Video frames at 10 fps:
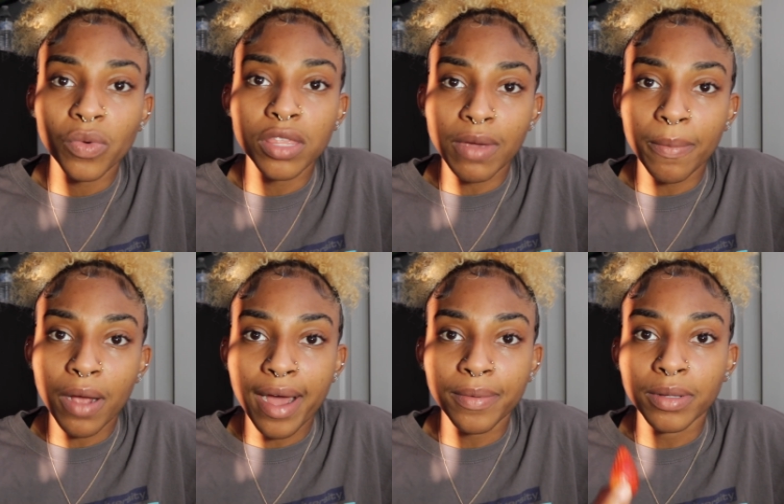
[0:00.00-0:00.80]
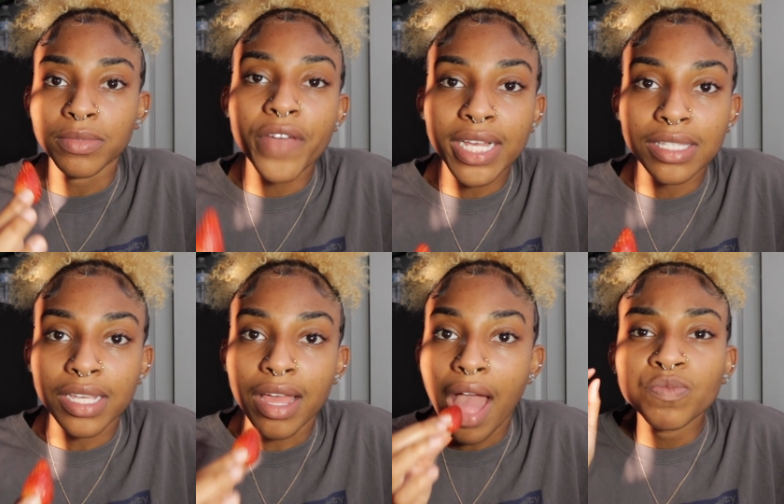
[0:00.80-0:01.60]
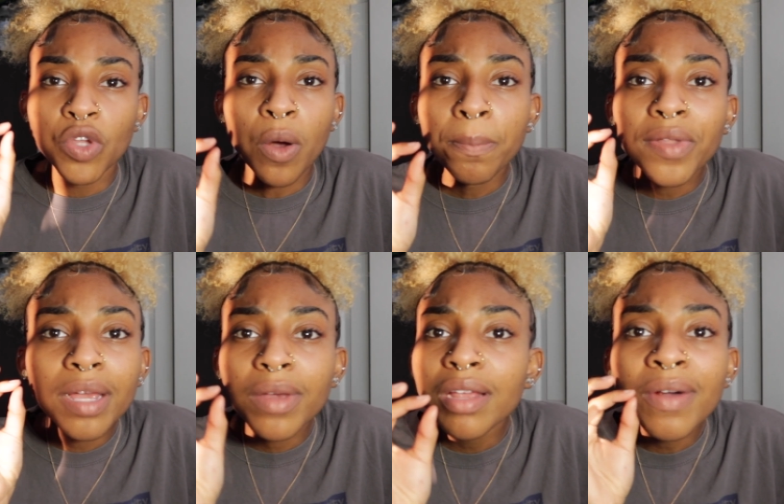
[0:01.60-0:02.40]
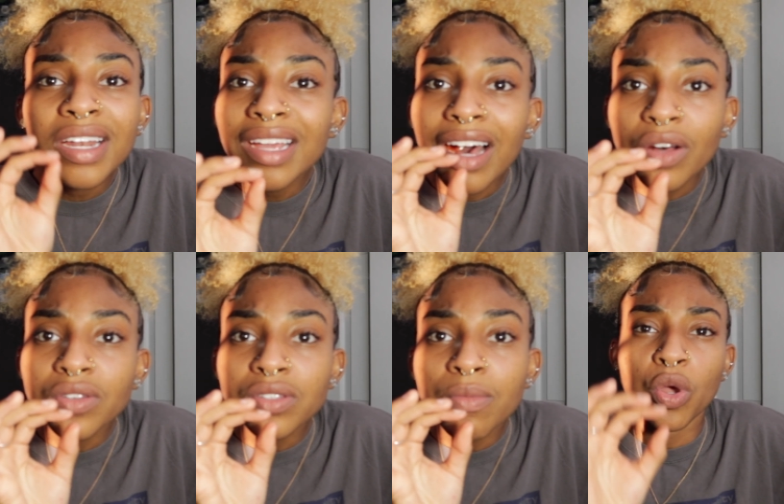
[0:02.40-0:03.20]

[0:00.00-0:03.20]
with my problem. Face it. Don't blame anybody else.